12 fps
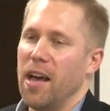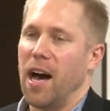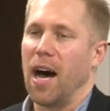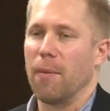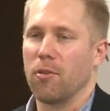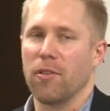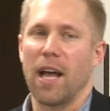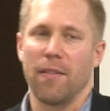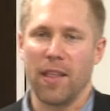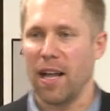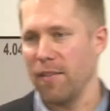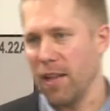Um, so that,
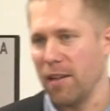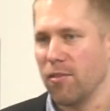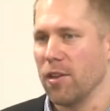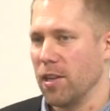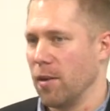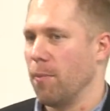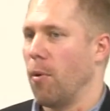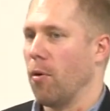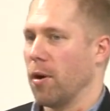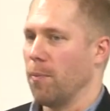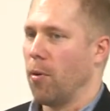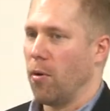that, that's an
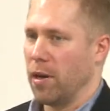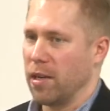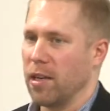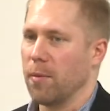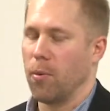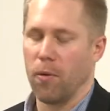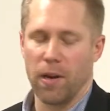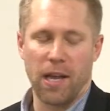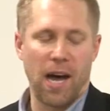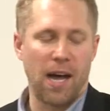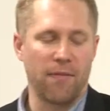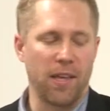important point and an important
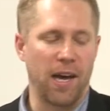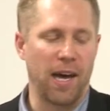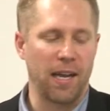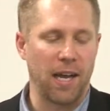caveat.